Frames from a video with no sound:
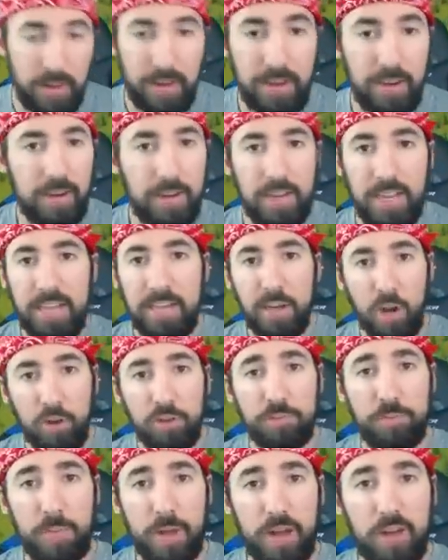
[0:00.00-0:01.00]
He
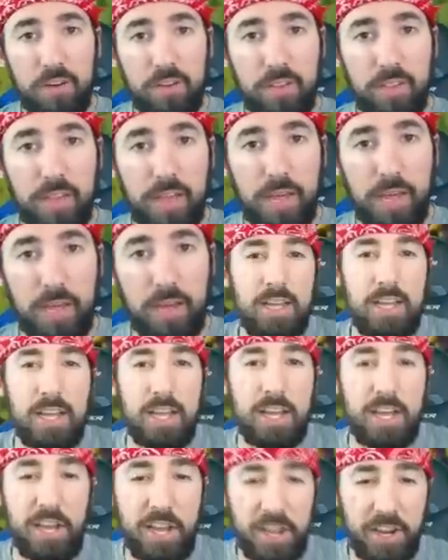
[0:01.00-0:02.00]
knows better than that.
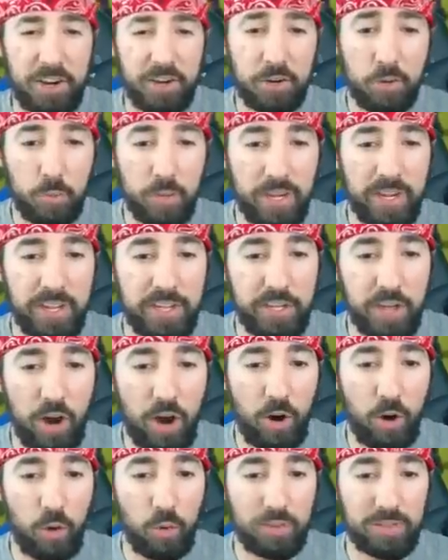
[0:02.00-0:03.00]
Here we
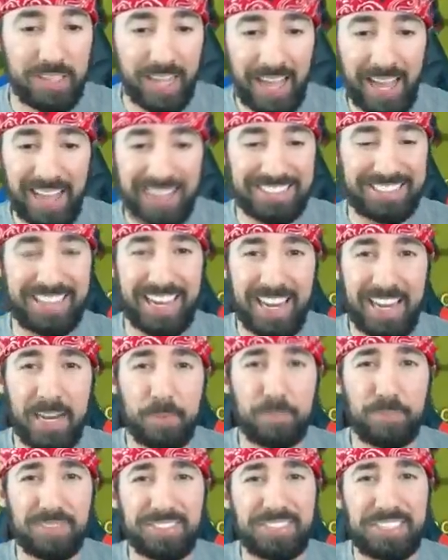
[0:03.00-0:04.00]
go. Last
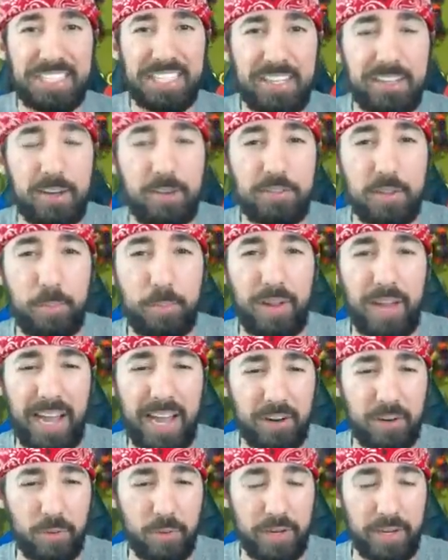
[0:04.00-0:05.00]
8% of the
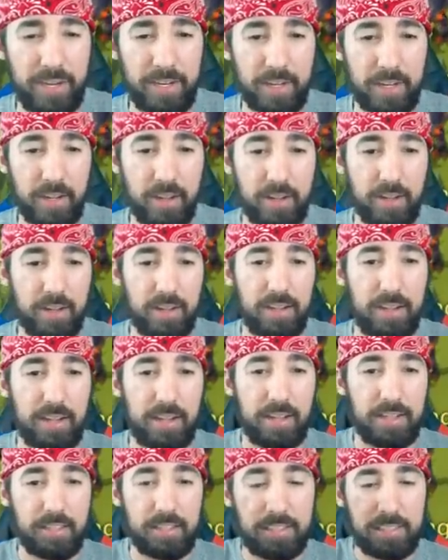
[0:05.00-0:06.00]
Blackwing.
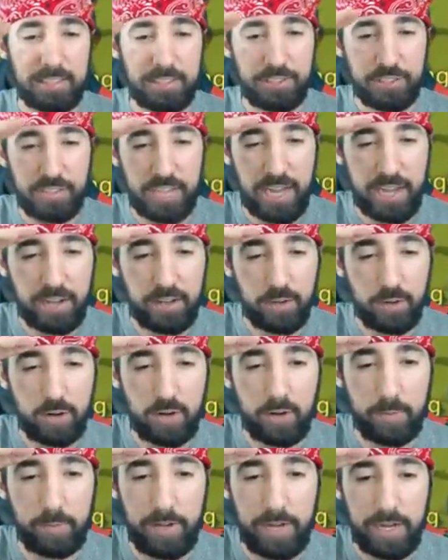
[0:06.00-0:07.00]

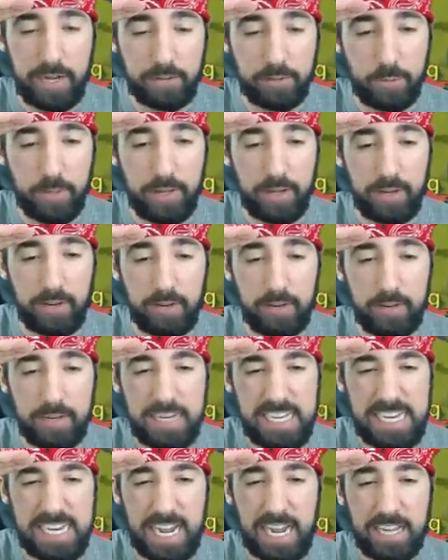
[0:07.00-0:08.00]
Sayonara, Blackwing.
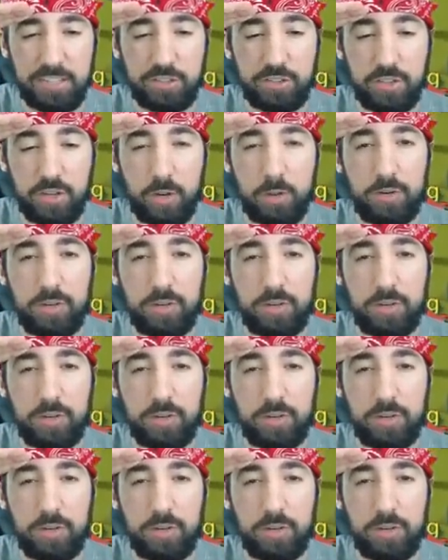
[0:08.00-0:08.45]
Nice knowing you,